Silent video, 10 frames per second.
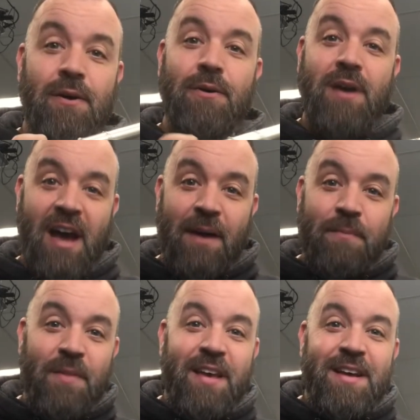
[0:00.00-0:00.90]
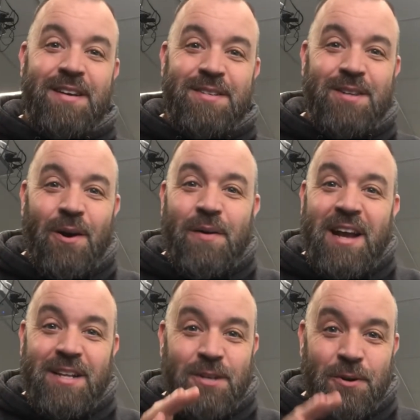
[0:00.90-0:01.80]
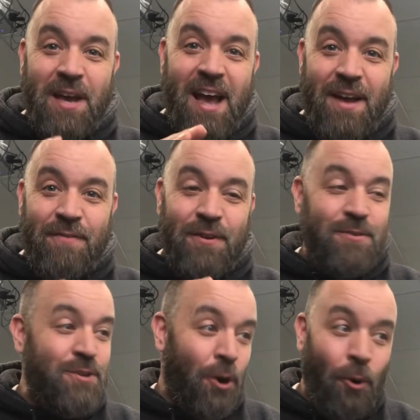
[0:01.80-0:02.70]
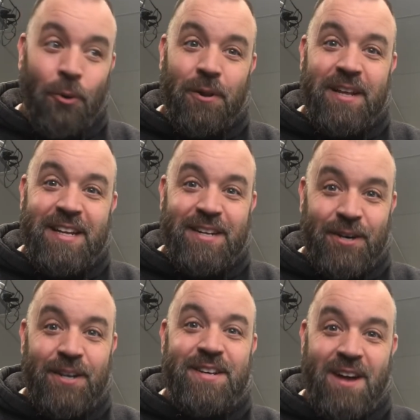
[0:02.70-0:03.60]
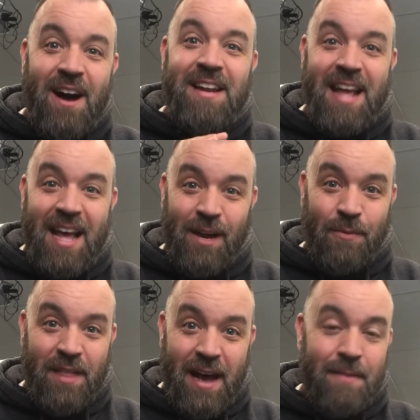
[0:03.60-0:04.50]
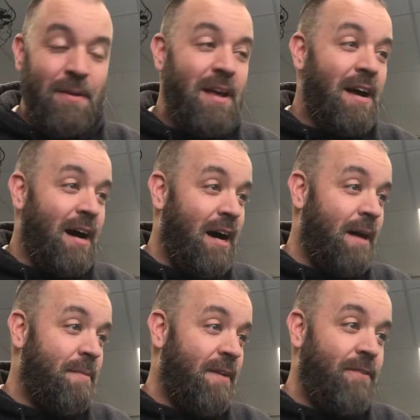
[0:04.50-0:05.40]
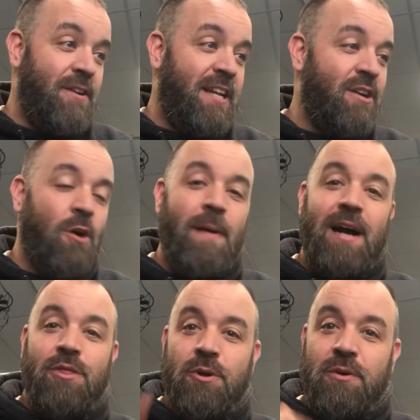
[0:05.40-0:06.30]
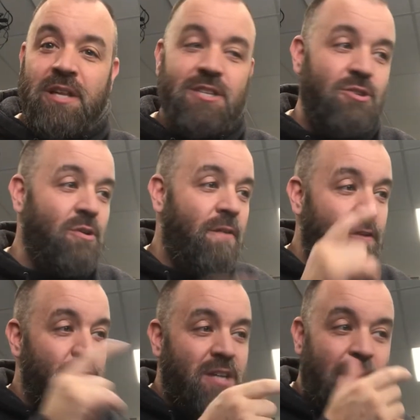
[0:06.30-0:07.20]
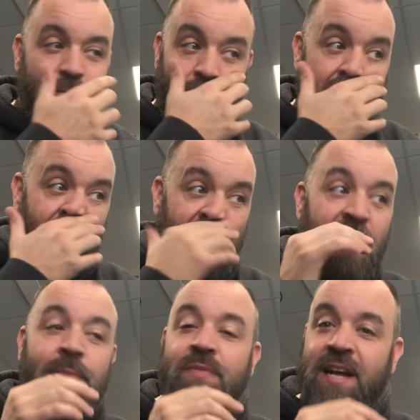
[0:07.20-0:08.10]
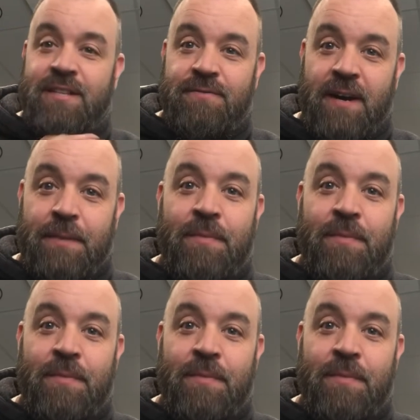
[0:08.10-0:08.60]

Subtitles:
Okay. So it's okay if you totally could not hang with that. If you need to go back through, listen to it a few times while you're playing, that's fine.